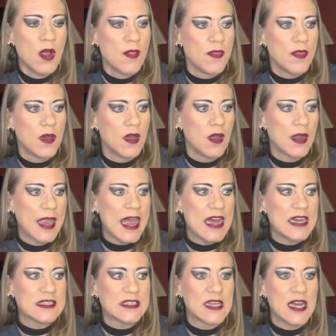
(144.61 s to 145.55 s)
the
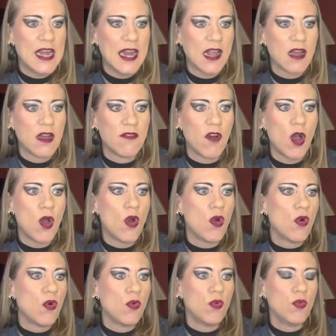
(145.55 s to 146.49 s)
gaslighting of,
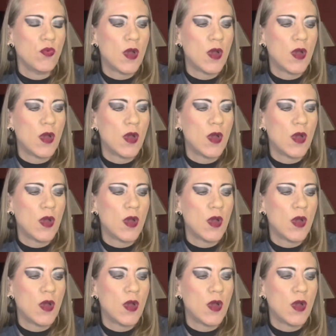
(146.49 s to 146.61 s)
oh,